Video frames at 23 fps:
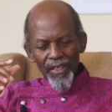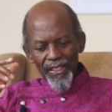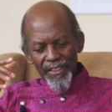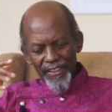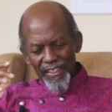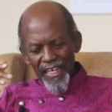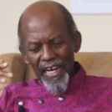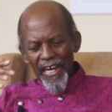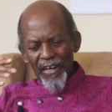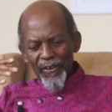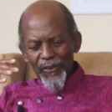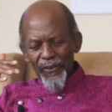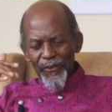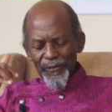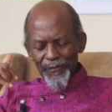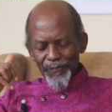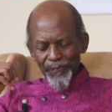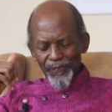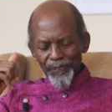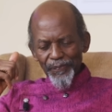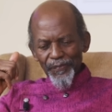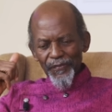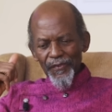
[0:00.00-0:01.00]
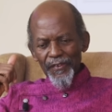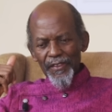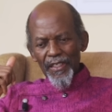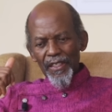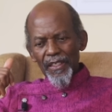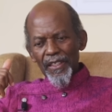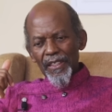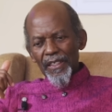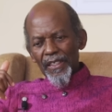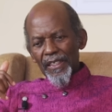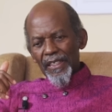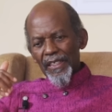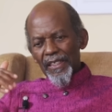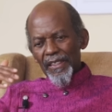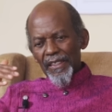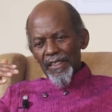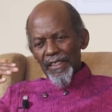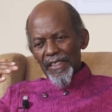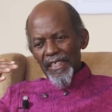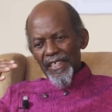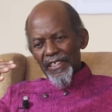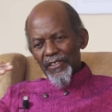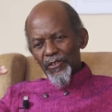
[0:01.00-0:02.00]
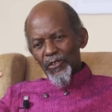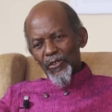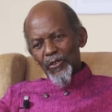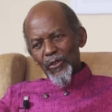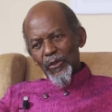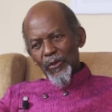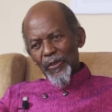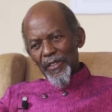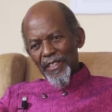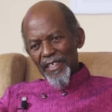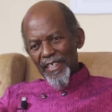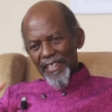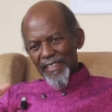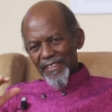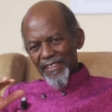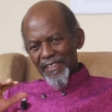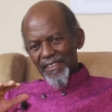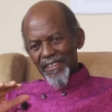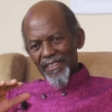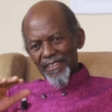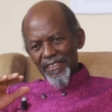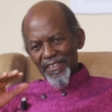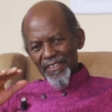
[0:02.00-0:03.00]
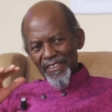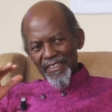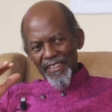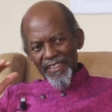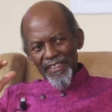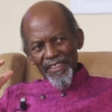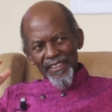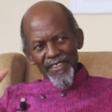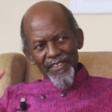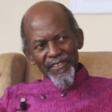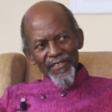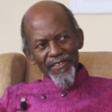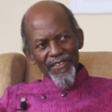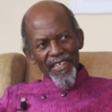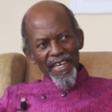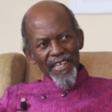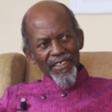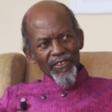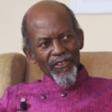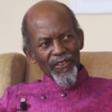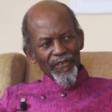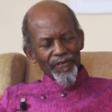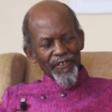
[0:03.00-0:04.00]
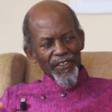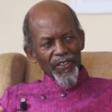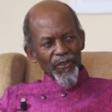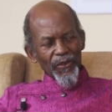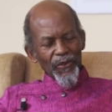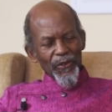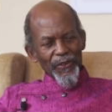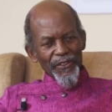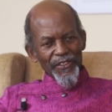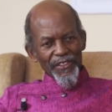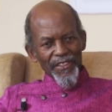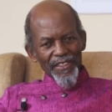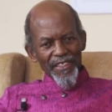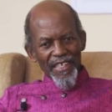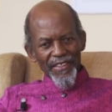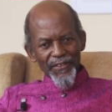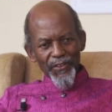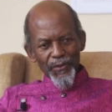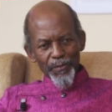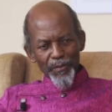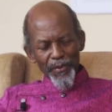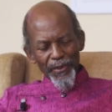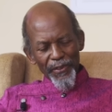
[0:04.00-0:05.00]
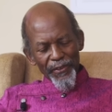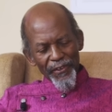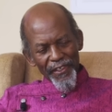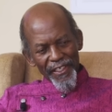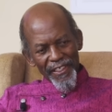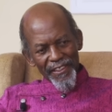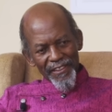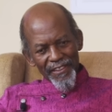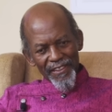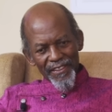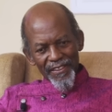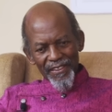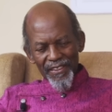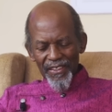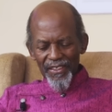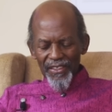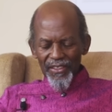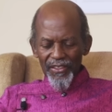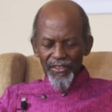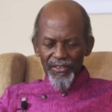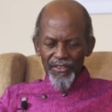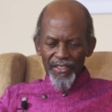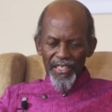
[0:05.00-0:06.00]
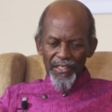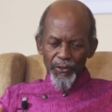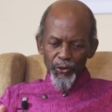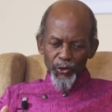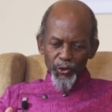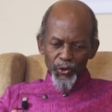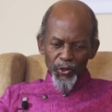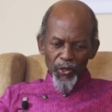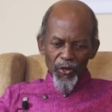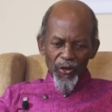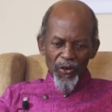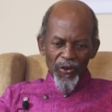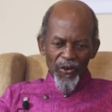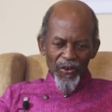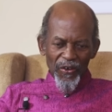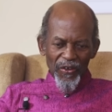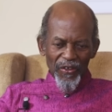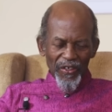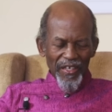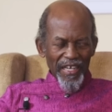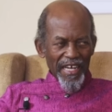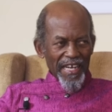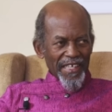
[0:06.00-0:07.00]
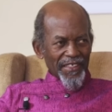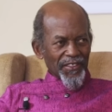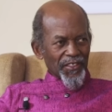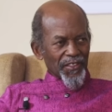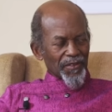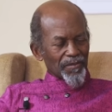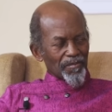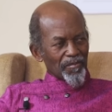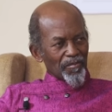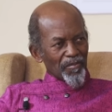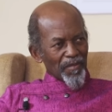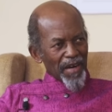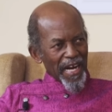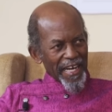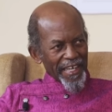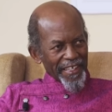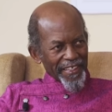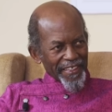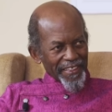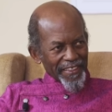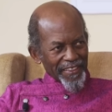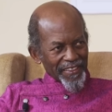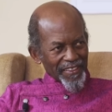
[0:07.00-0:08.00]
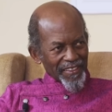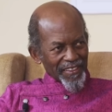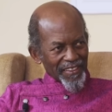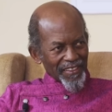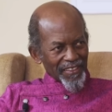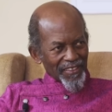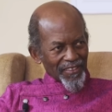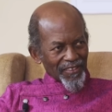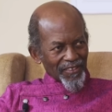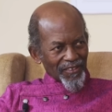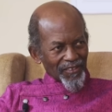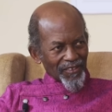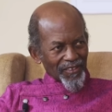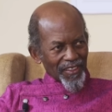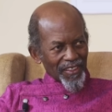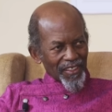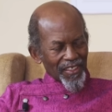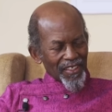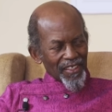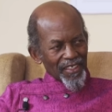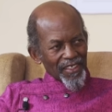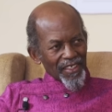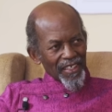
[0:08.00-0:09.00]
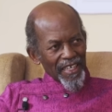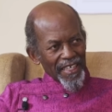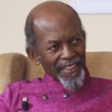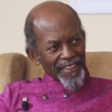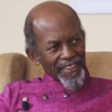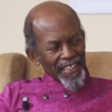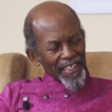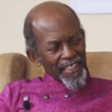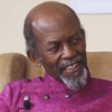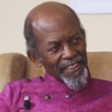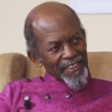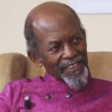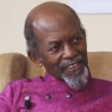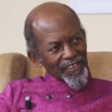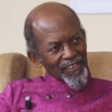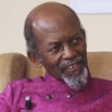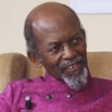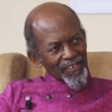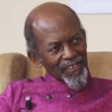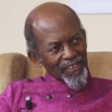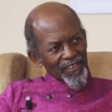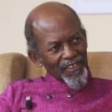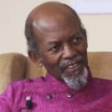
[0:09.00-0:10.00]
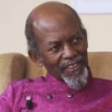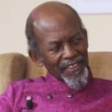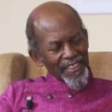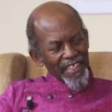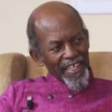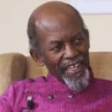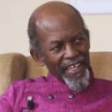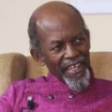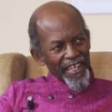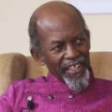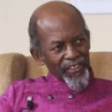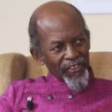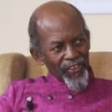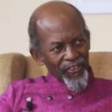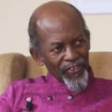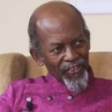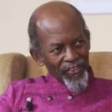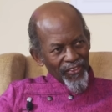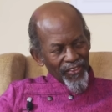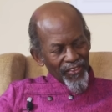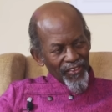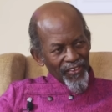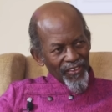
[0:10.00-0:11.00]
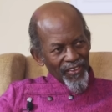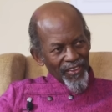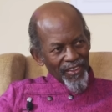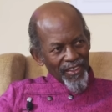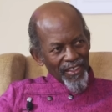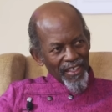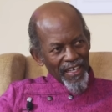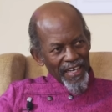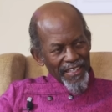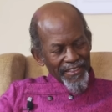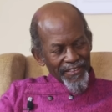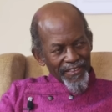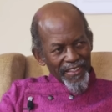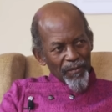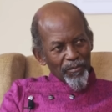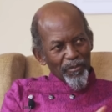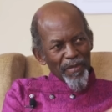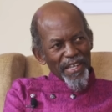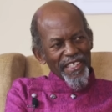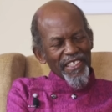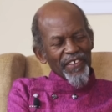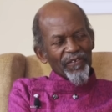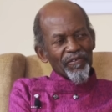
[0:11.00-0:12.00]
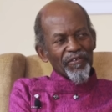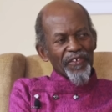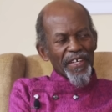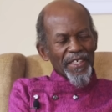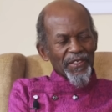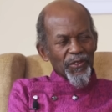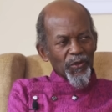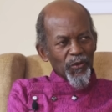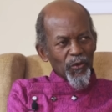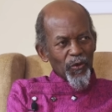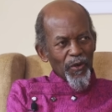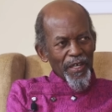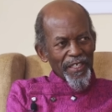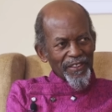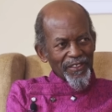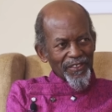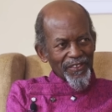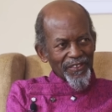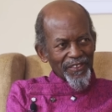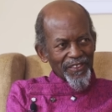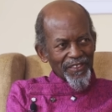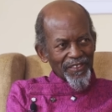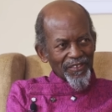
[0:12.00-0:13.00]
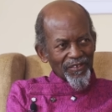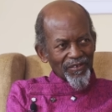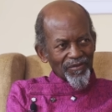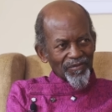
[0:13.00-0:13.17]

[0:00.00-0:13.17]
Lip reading: Now, let's look at the inside of the ocean as spirit, the shore as mind, and then the earth as the manifest world.